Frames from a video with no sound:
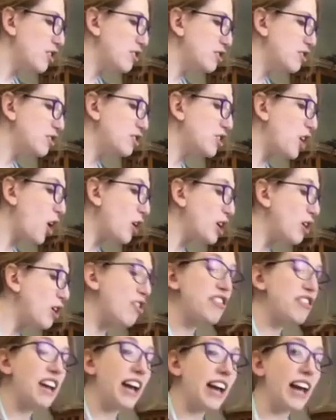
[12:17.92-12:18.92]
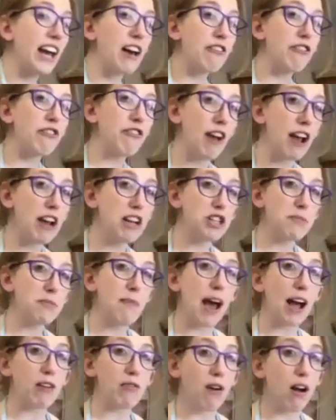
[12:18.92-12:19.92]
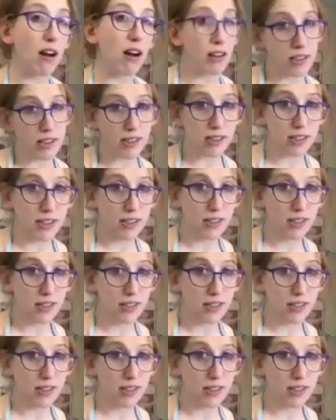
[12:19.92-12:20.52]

so you're thinking of French macarons,